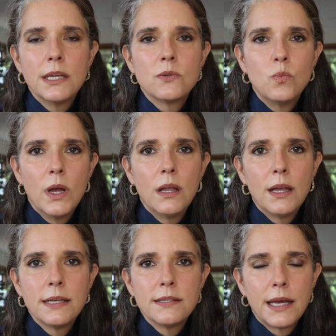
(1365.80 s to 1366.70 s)
as well
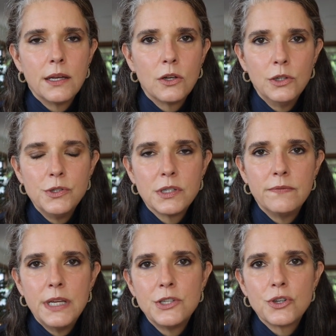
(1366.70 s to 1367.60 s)
as that occlusive
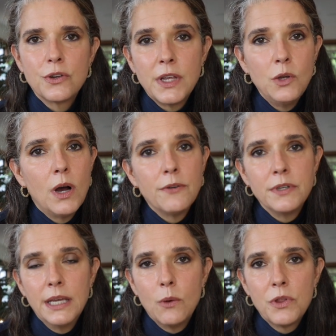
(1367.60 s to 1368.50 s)
nature that you
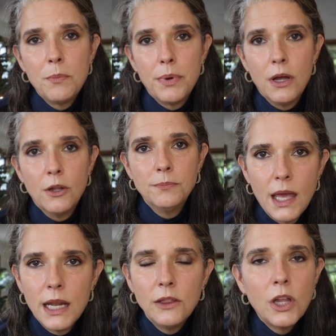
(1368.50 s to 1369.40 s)
often get with a balm.
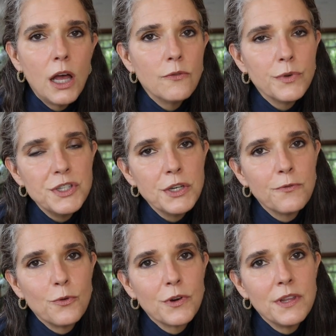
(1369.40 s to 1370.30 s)
And I love love reaching
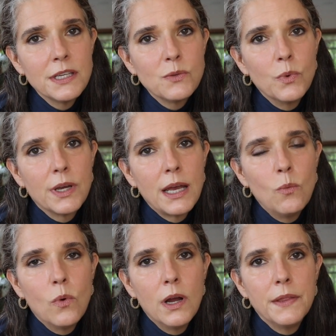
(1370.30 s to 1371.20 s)
for this when I
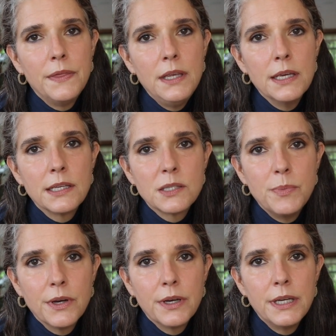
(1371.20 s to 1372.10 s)
want the
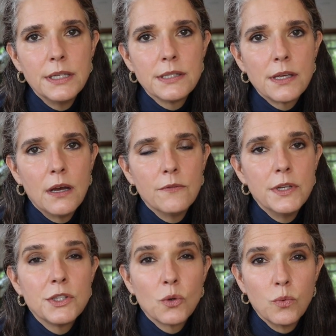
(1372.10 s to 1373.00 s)
experience of
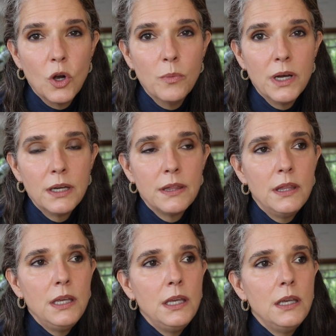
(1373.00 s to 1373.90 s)
its aroma.
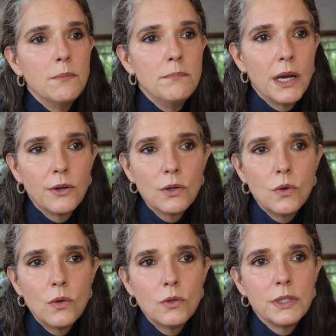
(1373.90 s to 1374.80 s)
The
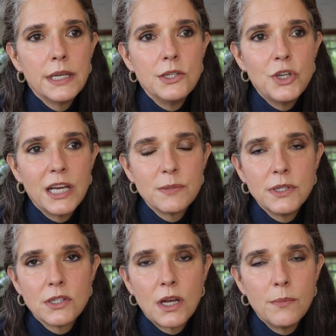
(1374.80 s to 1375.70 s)
marigold and
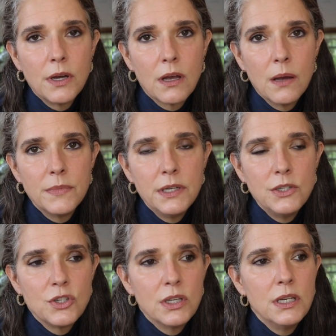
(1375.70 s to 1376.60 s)
jasmine sambac
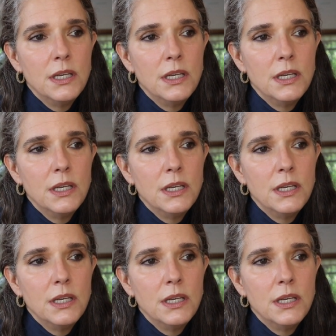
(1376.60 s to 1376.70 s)
combination